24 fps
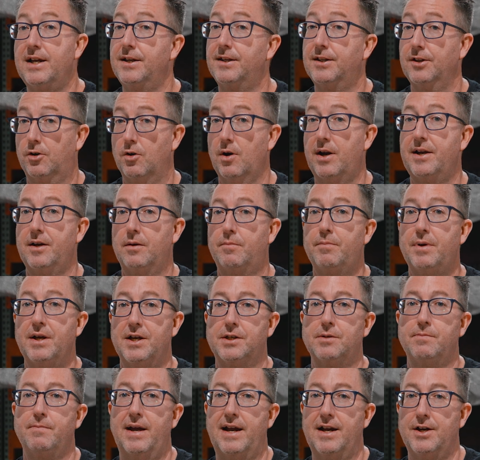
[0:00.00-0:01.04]
integrated
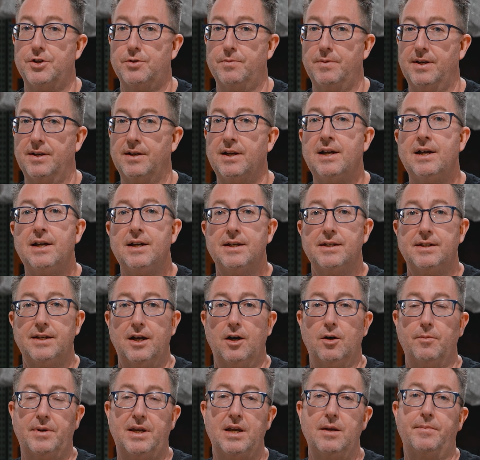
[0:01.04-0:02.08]
pest management, to
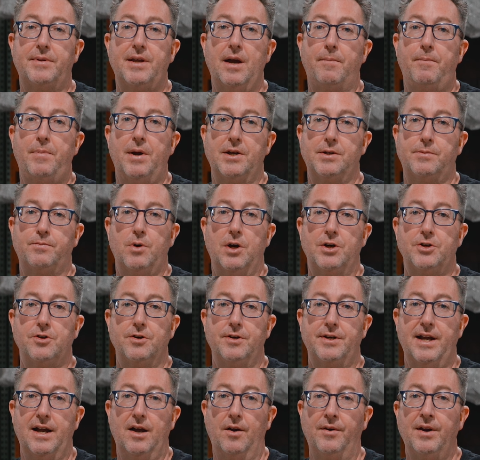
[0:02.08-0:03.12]
help keep that pest pressure
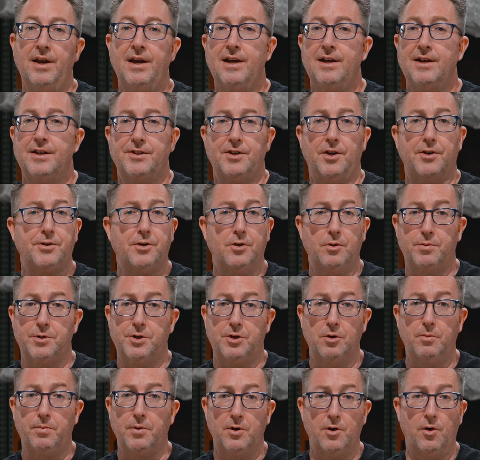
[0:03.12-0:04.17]
down. It's also
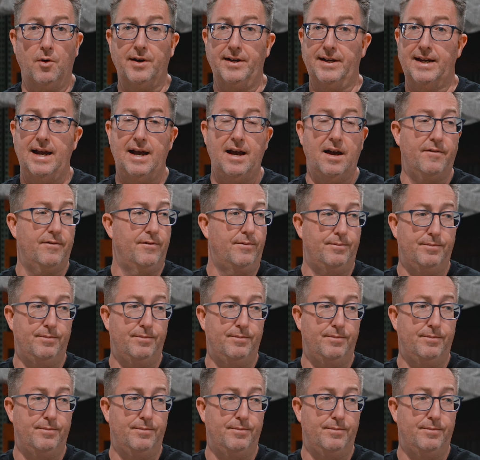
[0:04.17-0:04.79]
super annoying to have